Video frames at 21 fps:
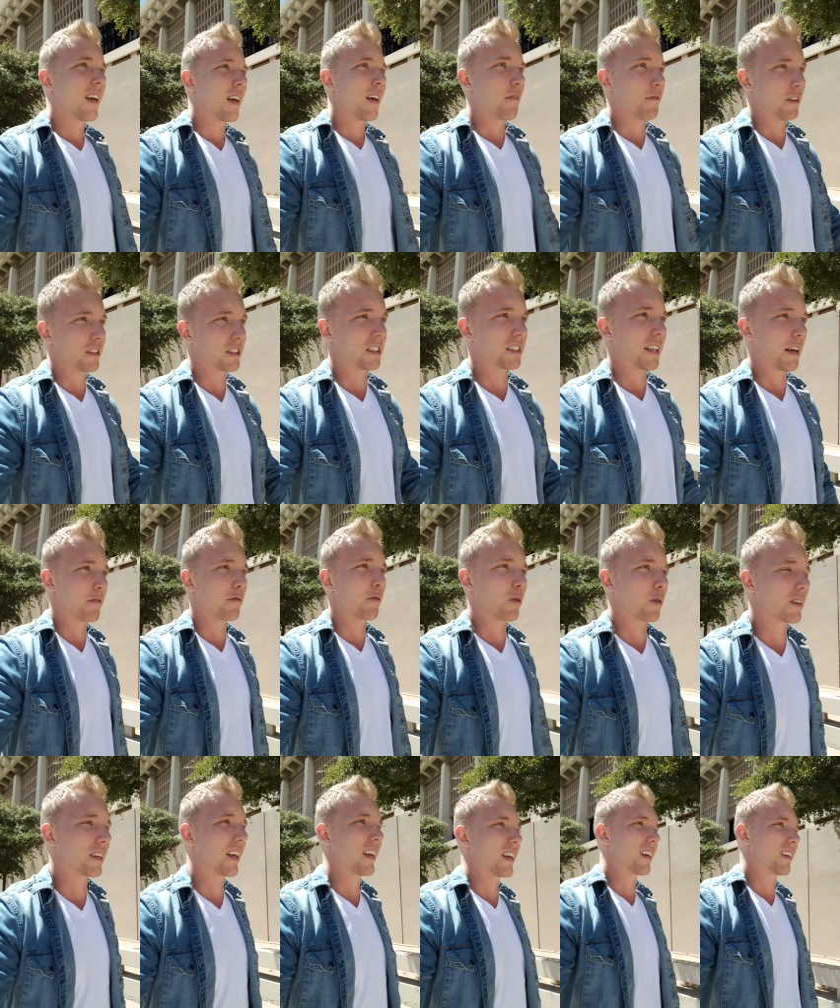if this is day
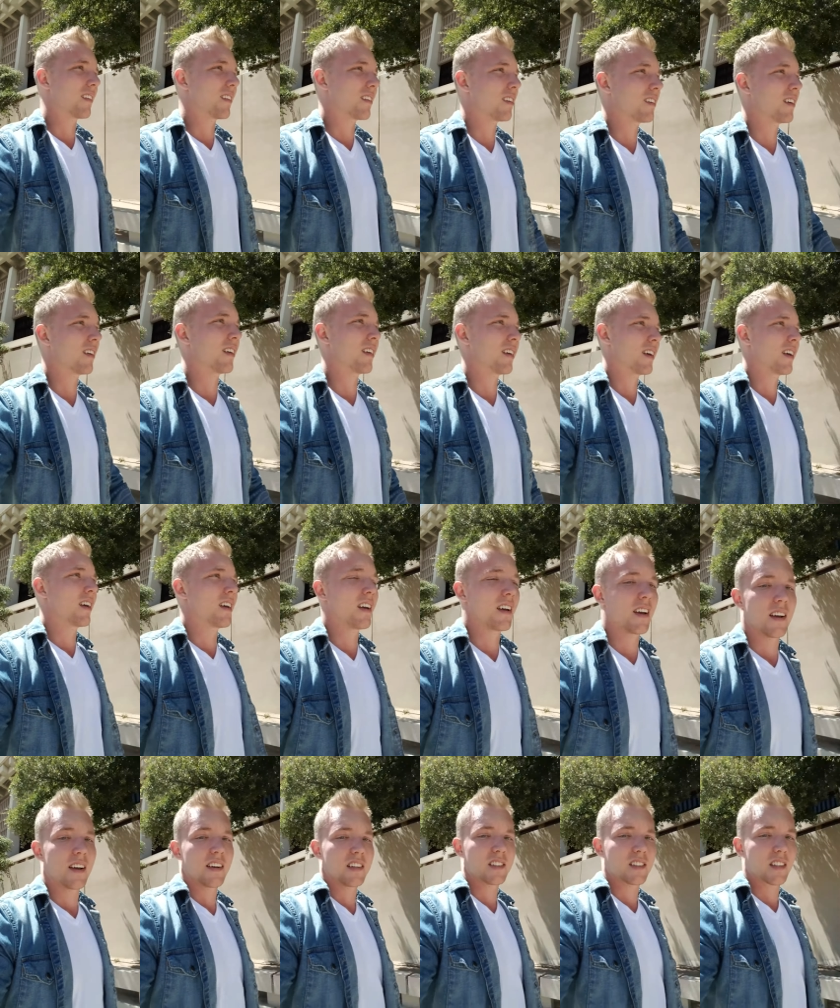14,
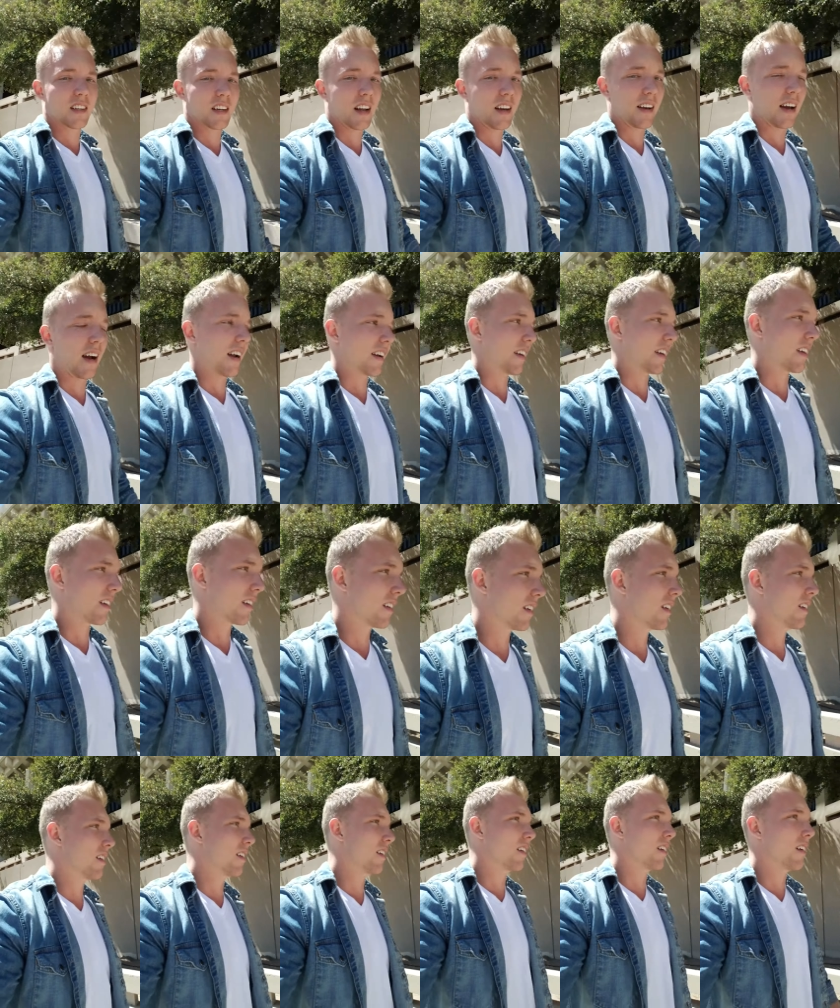he's looking at 90,
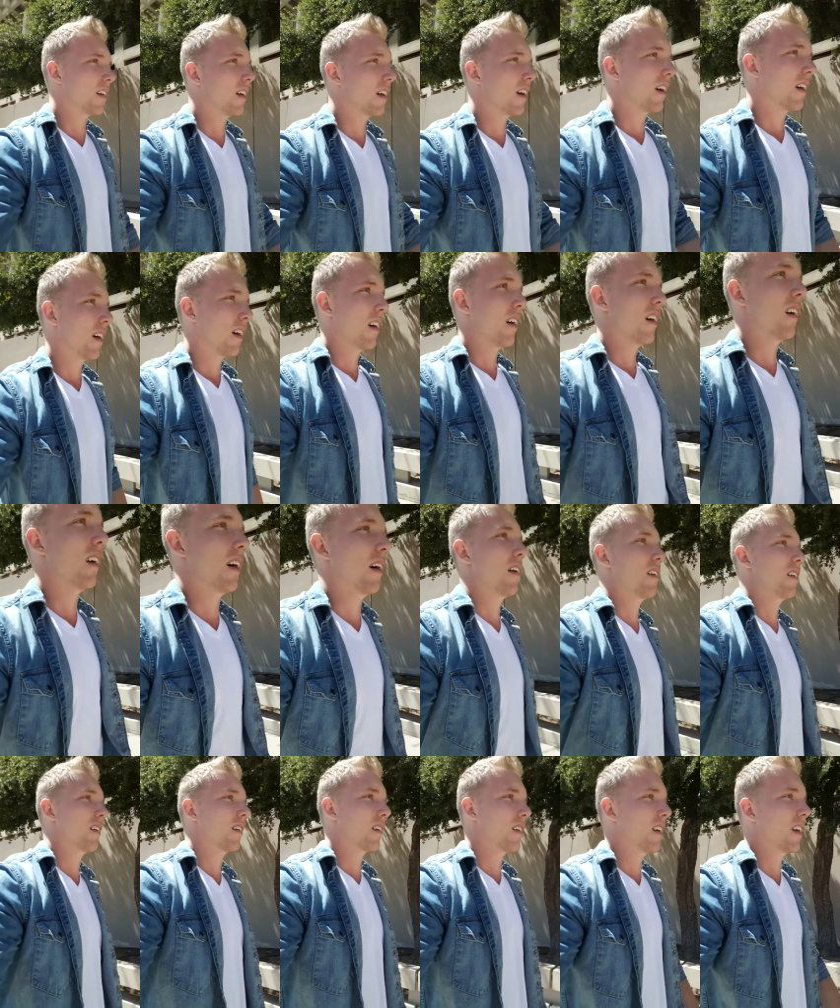uh,
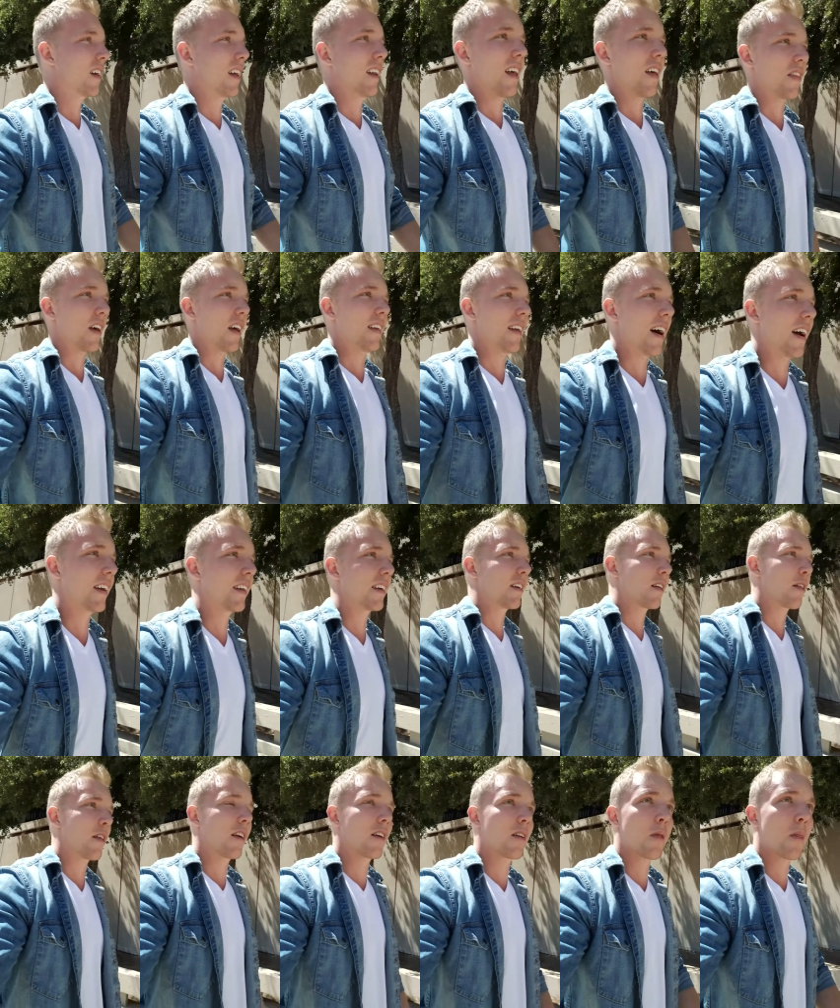and at that 90,
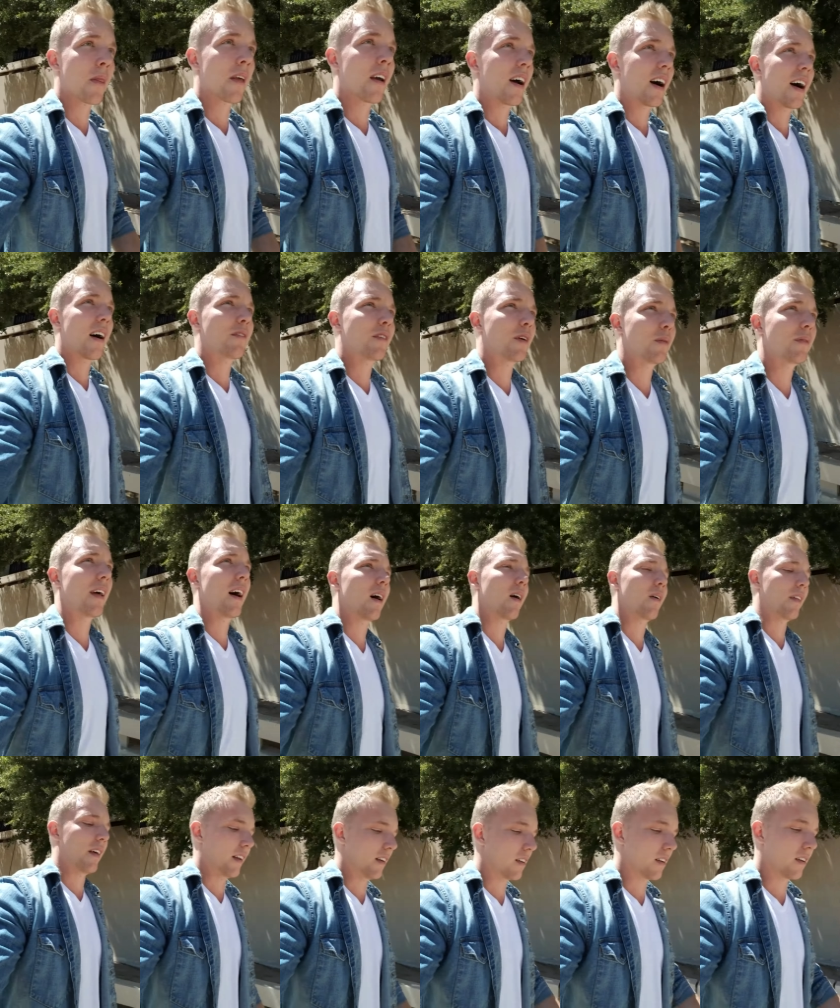I have no
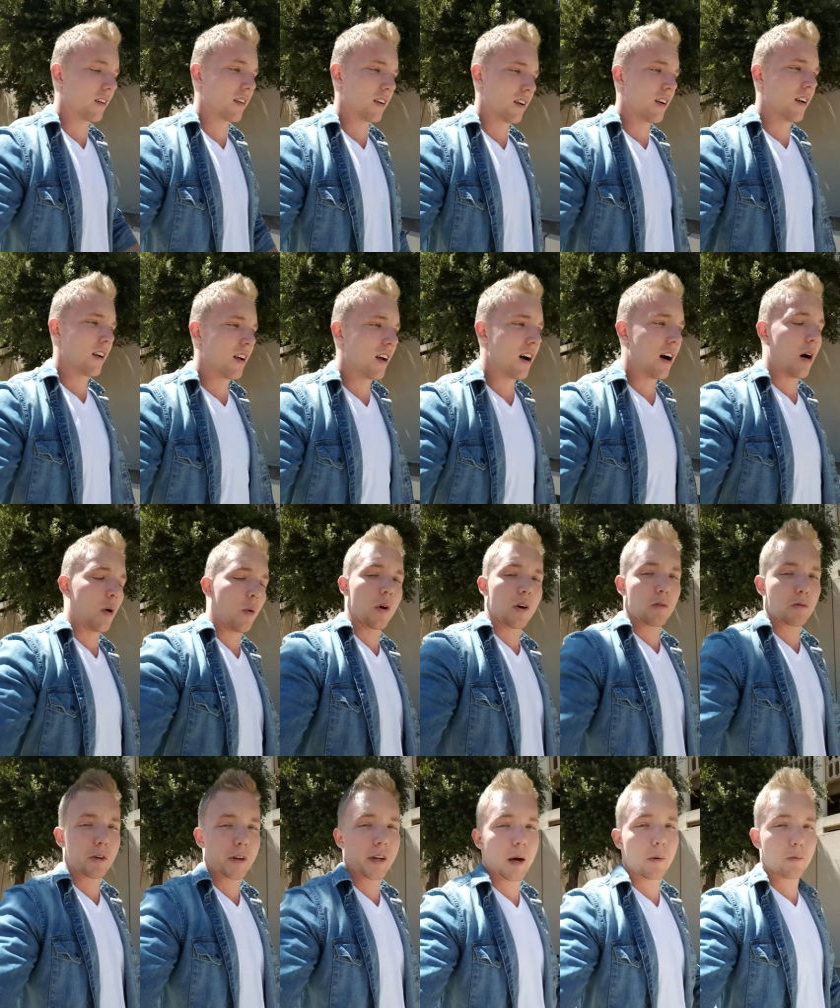doubt that I want
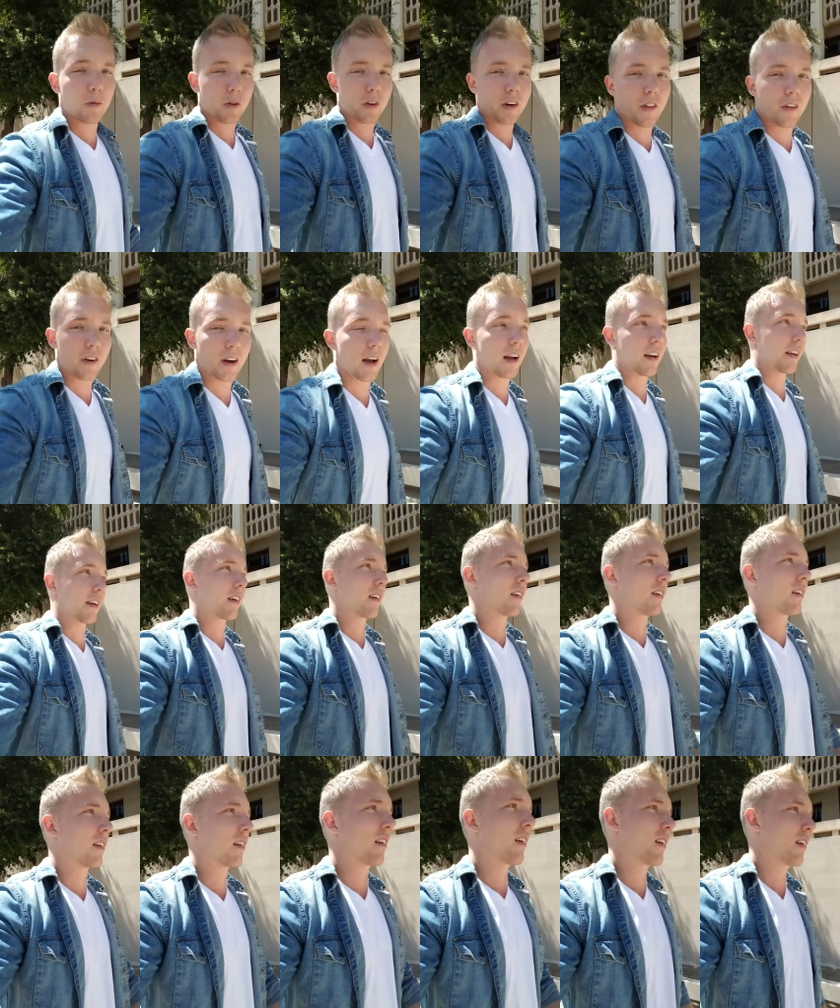to re up for another 90.
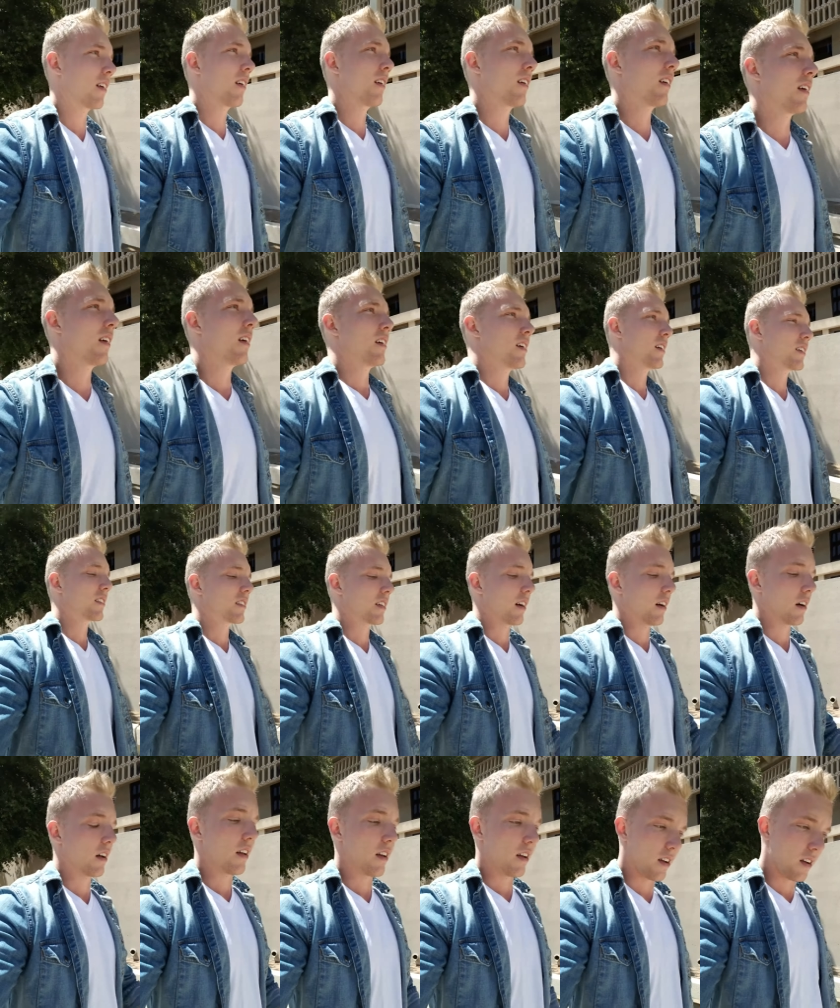So.